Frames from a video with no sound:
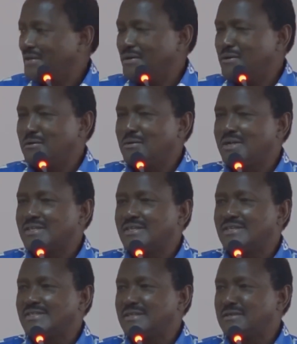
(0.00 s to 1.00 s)
when we were
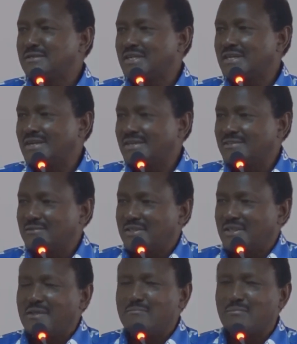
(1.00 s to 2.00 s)
eating tear gas
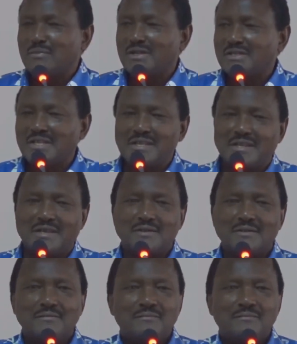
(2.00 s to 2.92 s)
with him and Tinga.